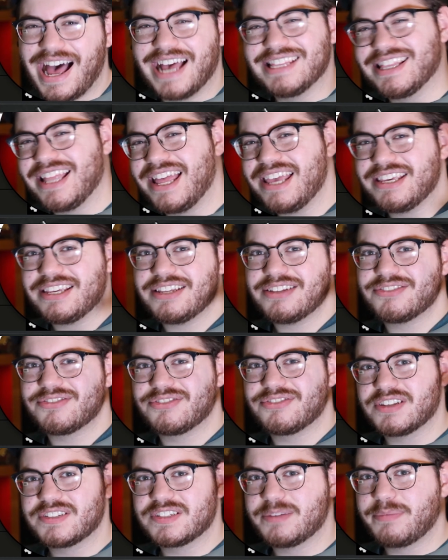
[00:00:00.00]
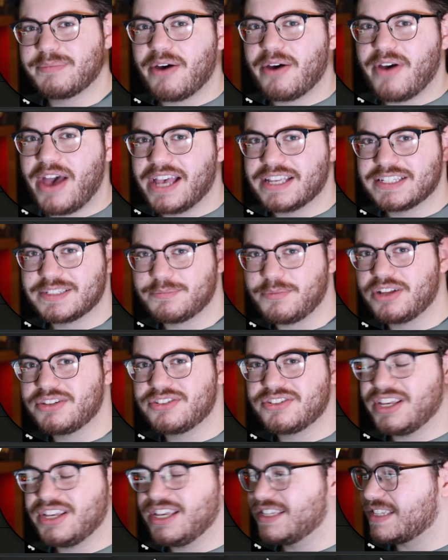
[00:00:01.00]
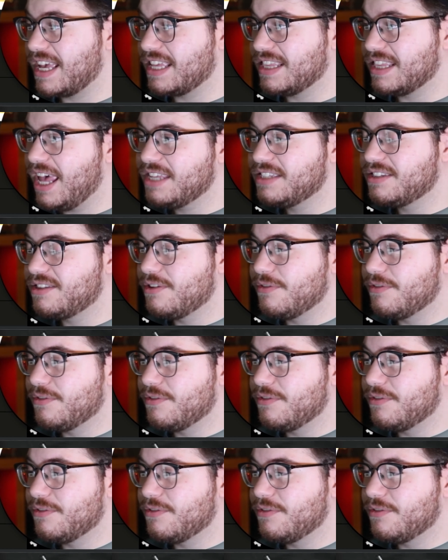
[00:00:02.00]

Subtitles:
like it just about as much as I liked the